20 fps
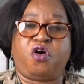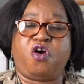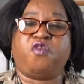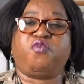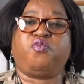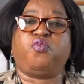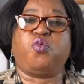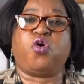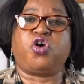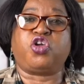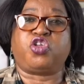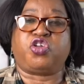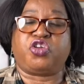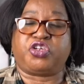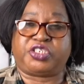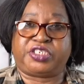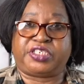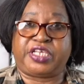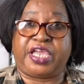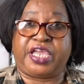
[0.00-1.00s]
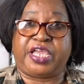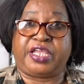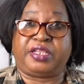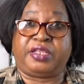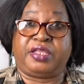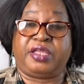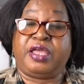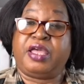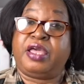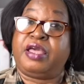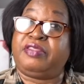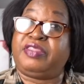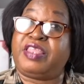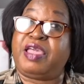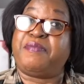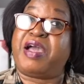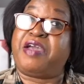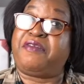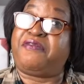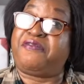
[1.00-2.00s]
of what you're saying.
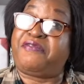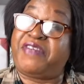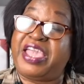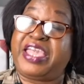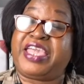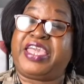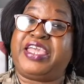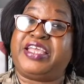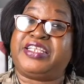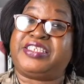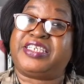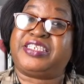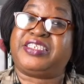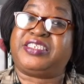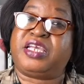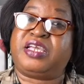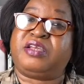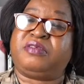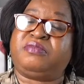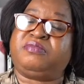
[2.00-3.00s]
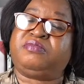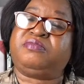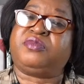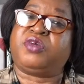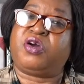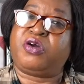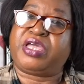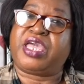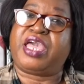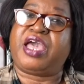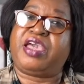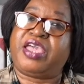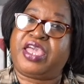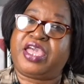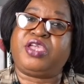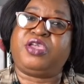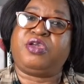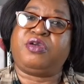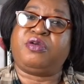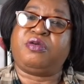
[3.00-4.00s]
They might fake it and say, okay, I
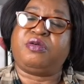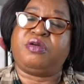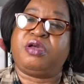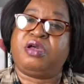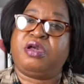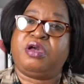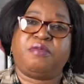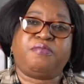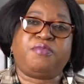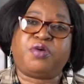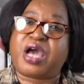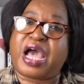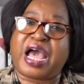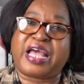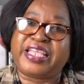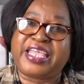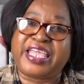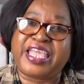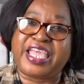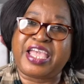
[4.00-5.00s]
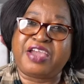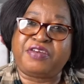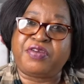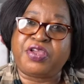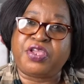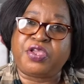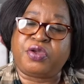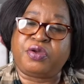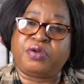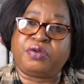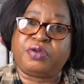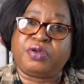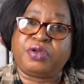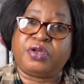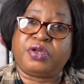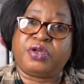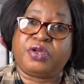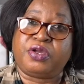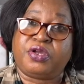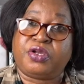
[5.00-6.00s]
hear you, but are they hearing you?
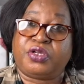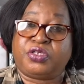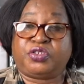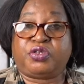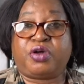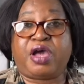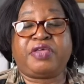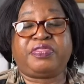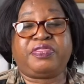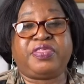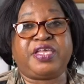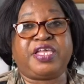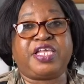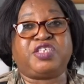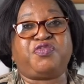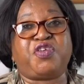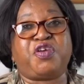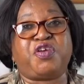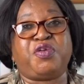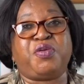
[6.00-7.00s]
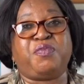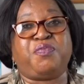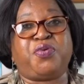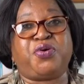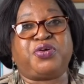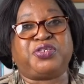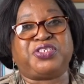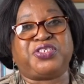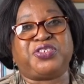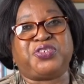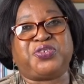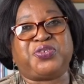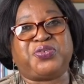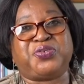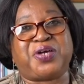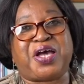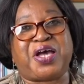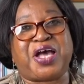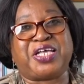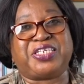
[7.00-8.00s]
So I think it's very important
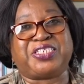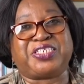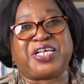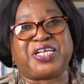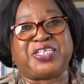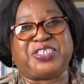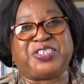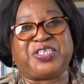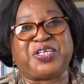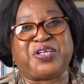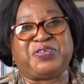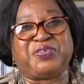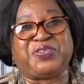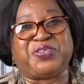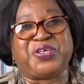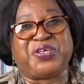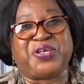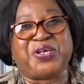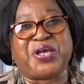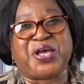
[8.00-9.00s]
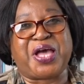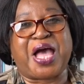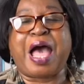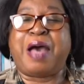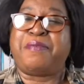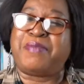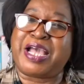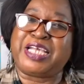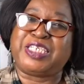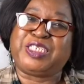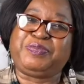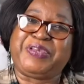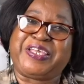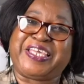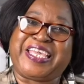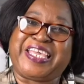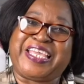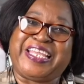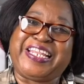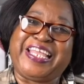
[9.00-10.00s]
to ask ourselves, am I
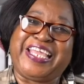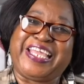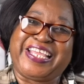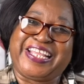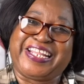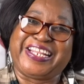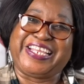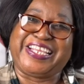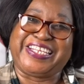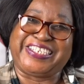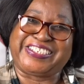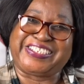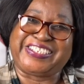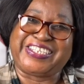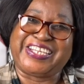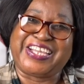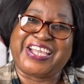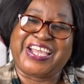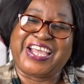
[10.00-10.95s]
speaking English?